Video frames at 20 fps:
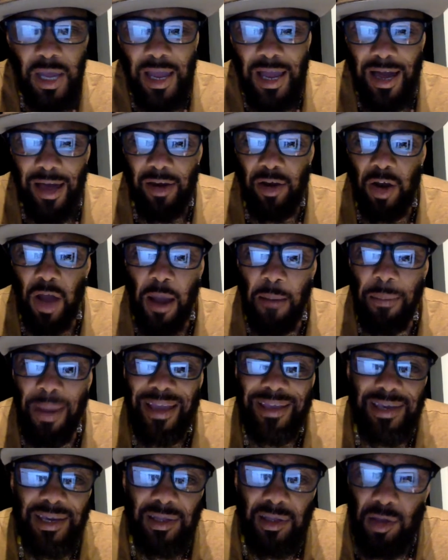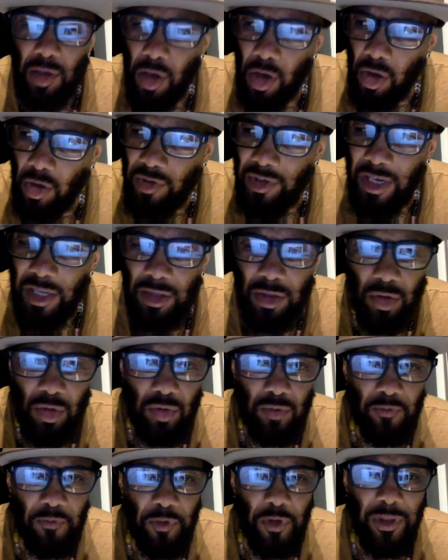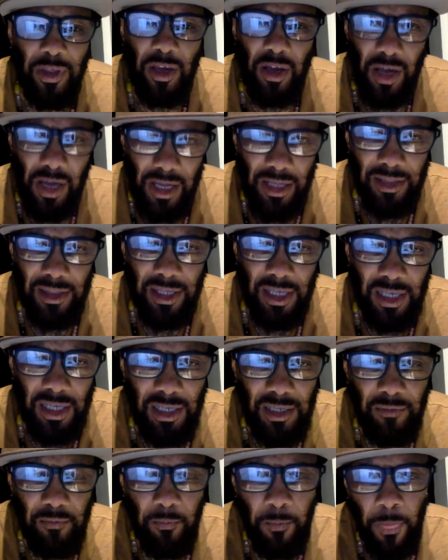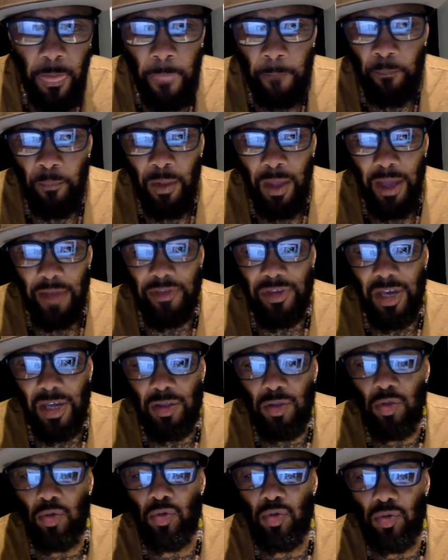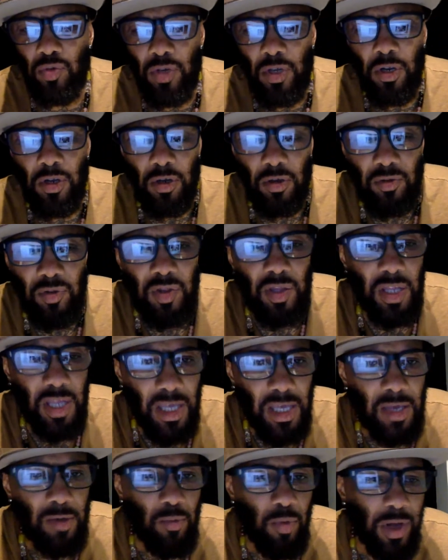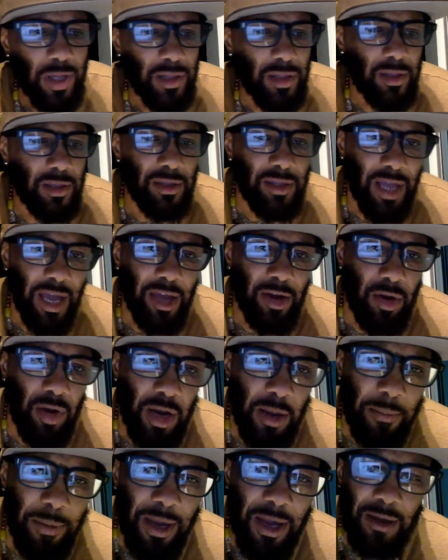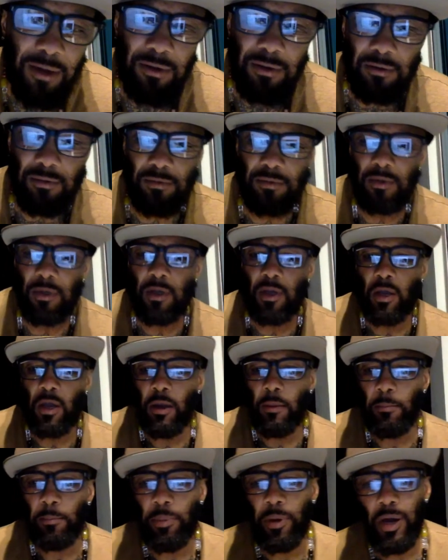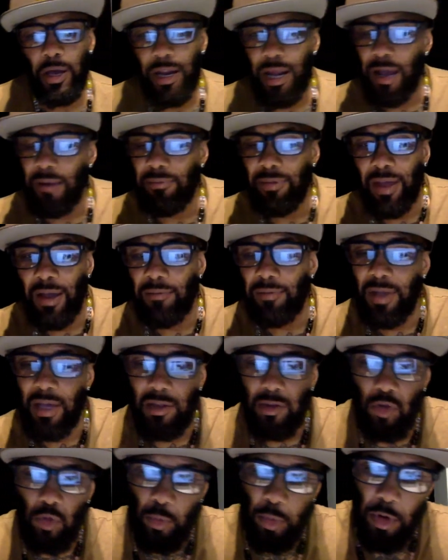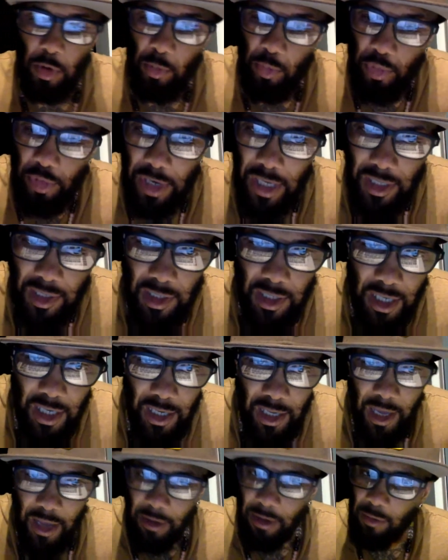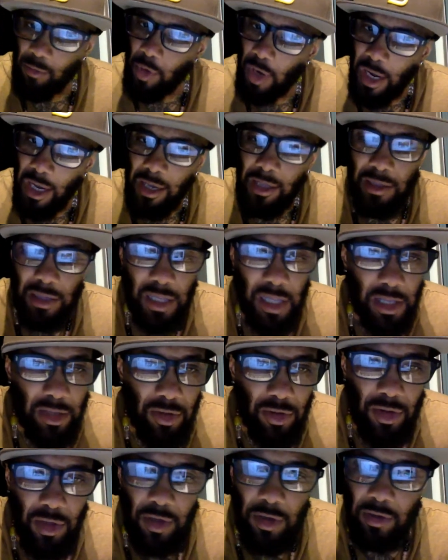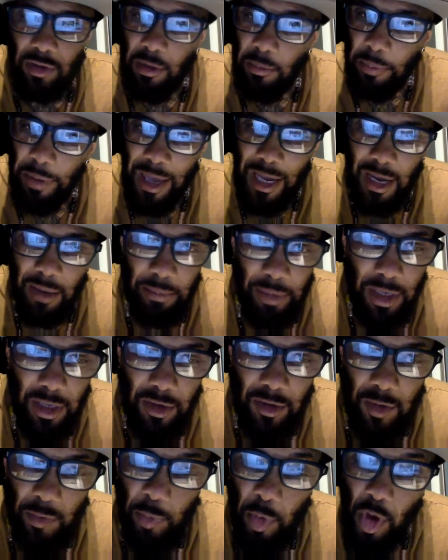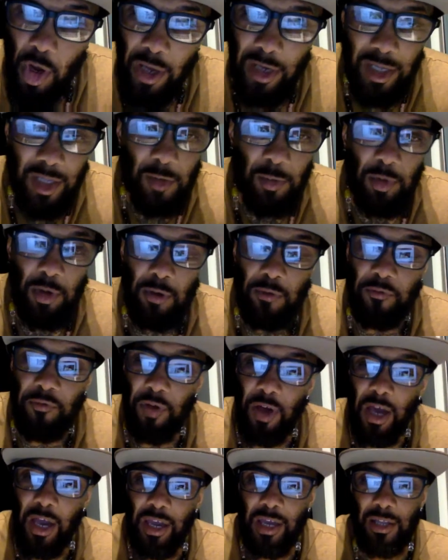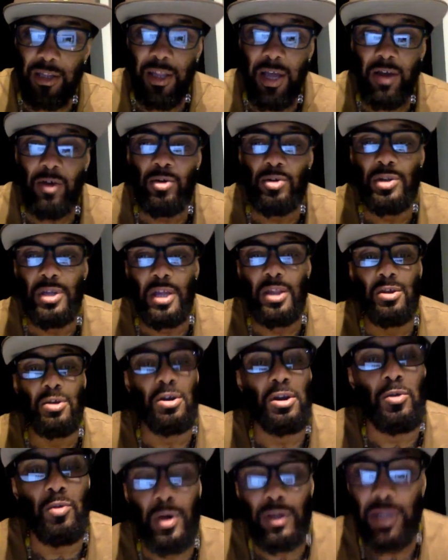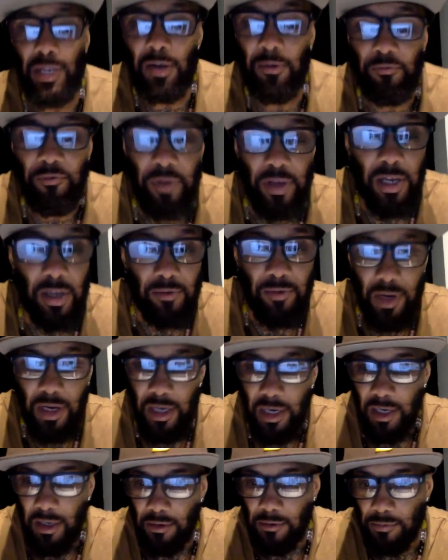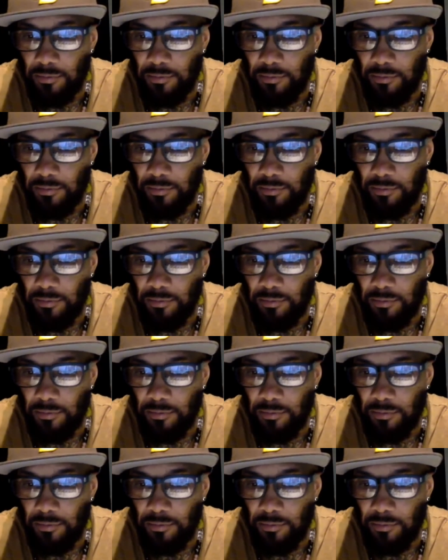I don't know. I might just go just to for the content and just to, you know, see what's that all about. But I'm not super impressed yet. What I could tell you though, the Panamigos parties be on fire. Those are the only ones that I'm feeling right now.